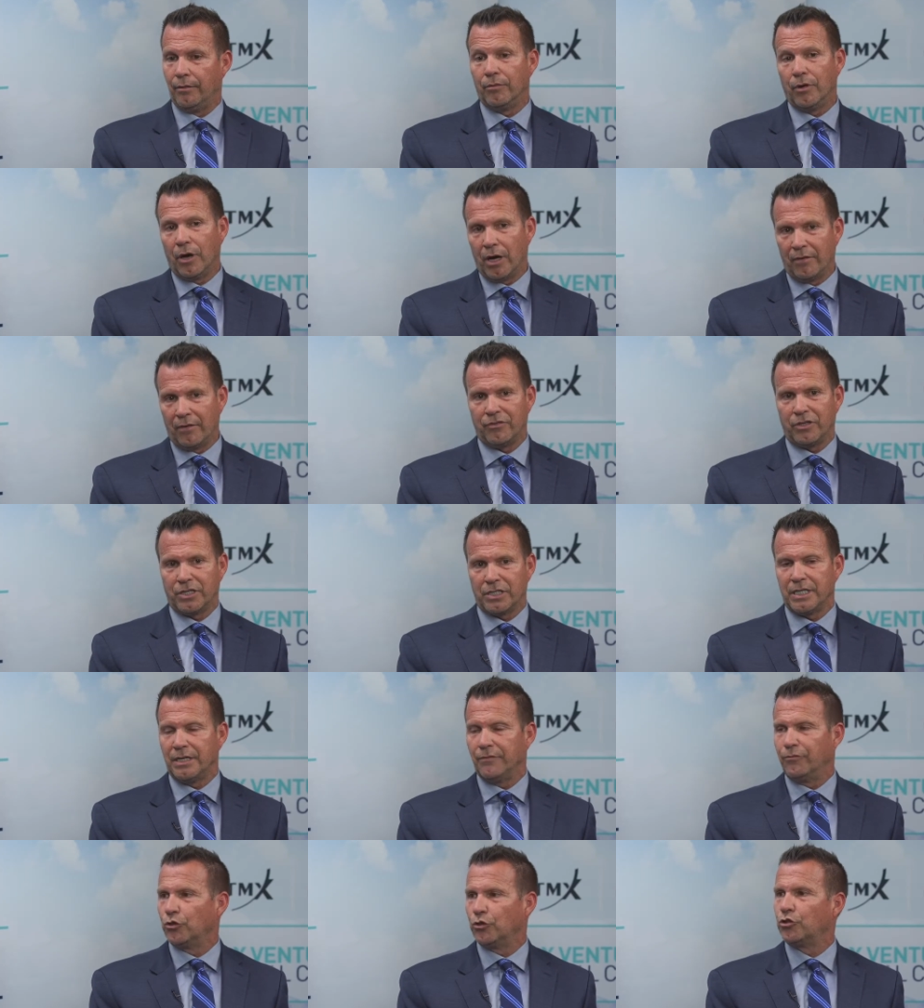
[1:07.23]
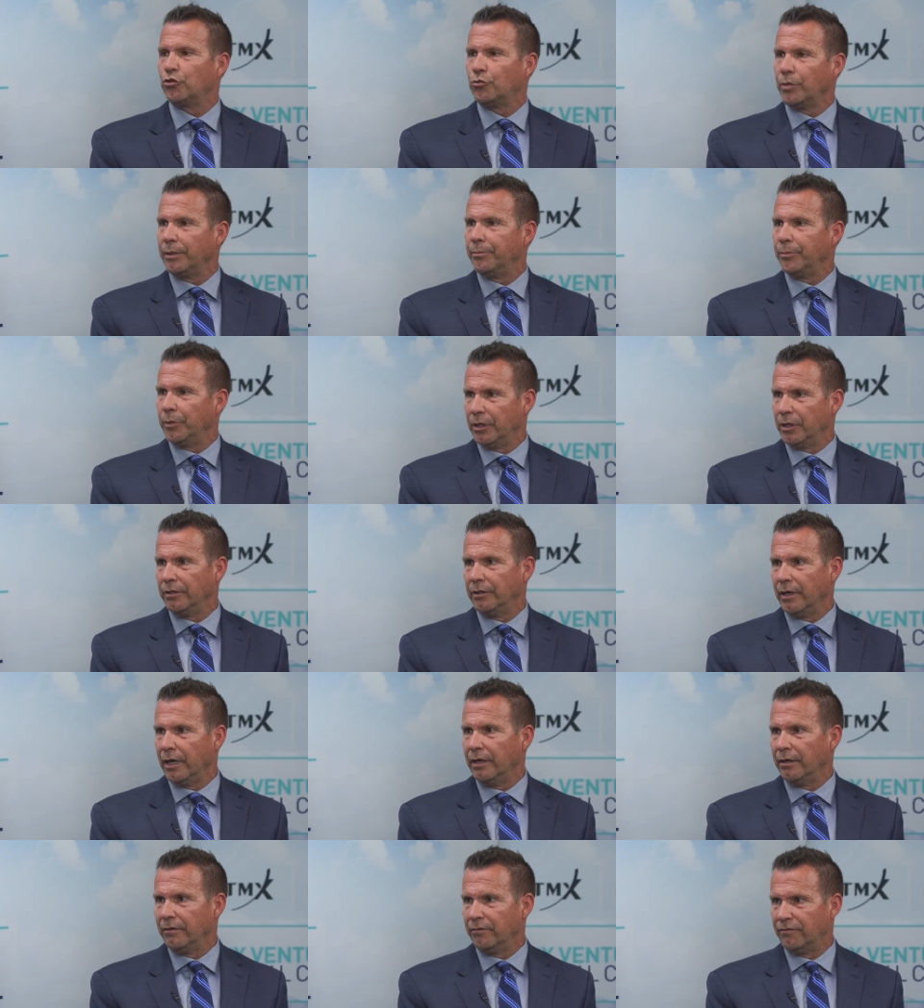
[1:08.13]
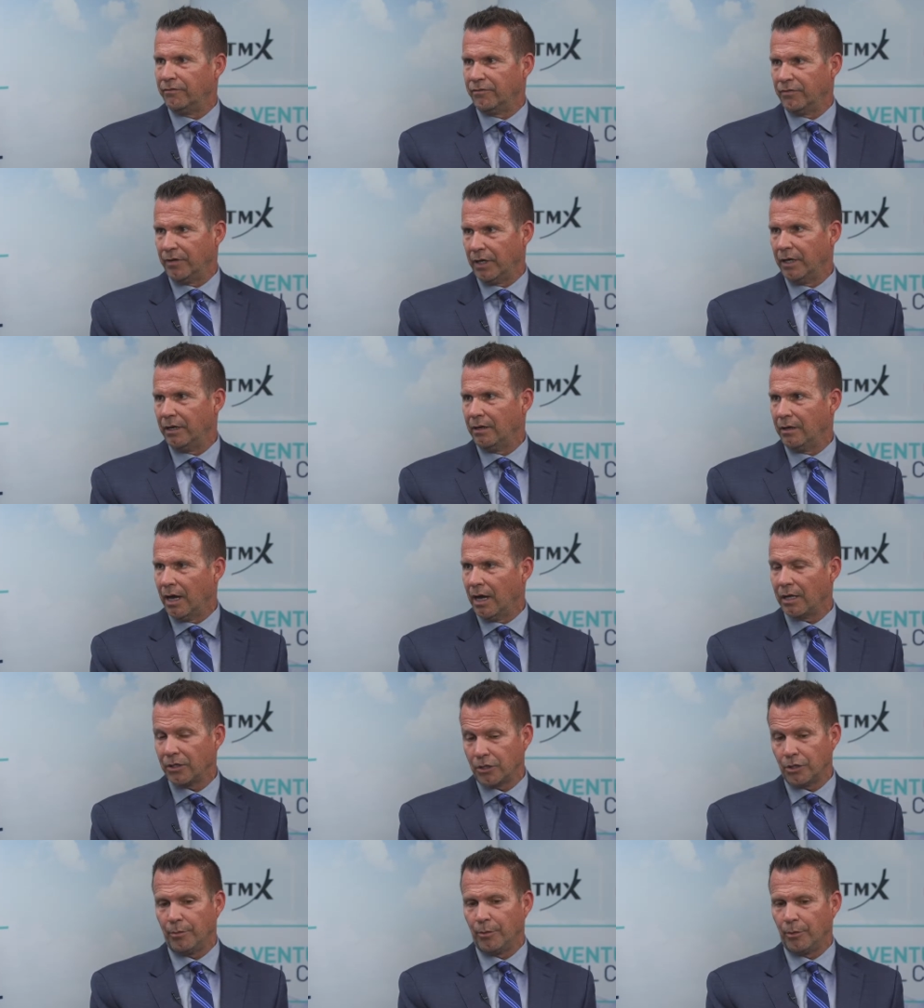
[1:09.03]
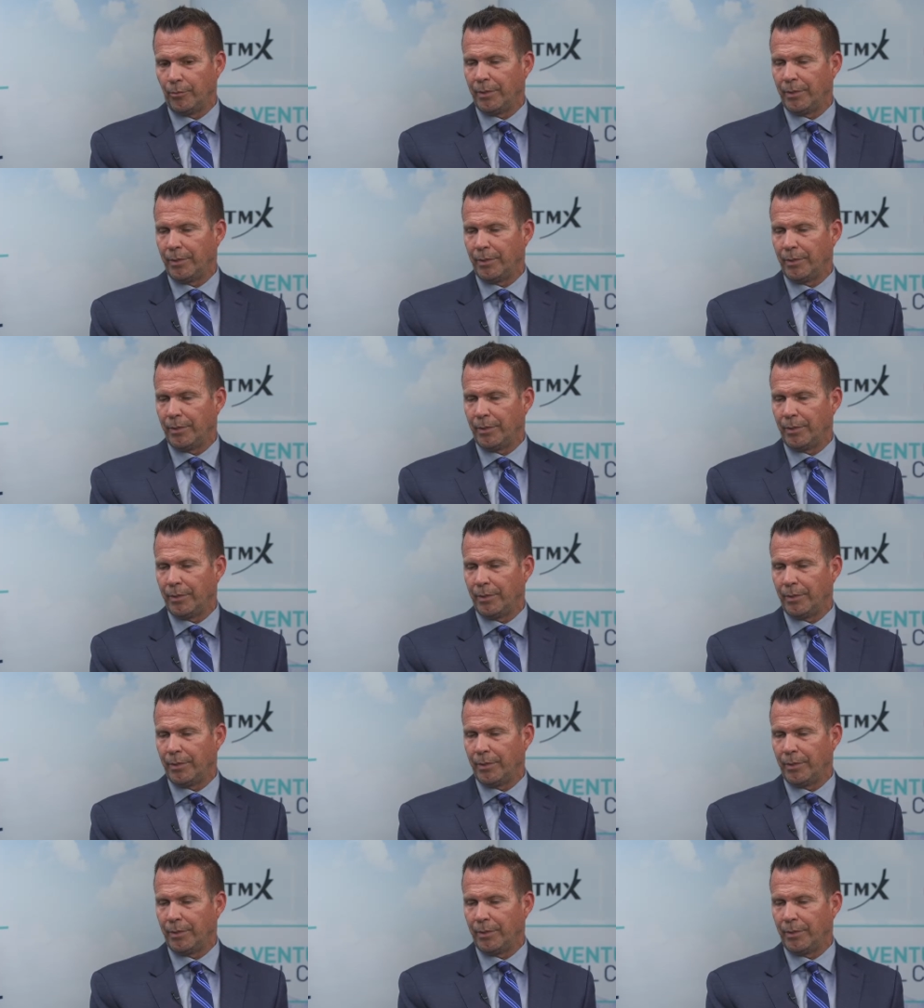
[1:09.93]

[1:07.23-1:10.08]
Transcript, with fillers: obviously for treatment of Alzheimer